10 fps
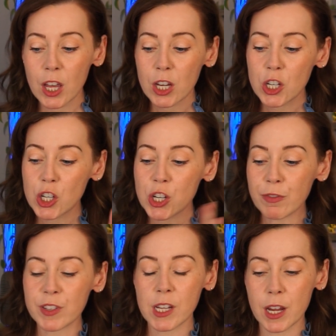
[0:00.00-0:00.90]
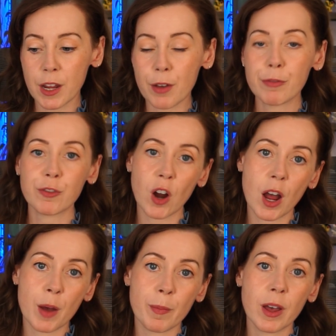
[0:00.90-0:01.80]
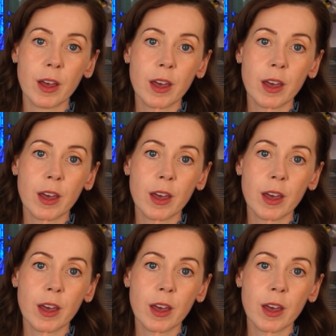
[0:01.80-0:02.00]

shifting from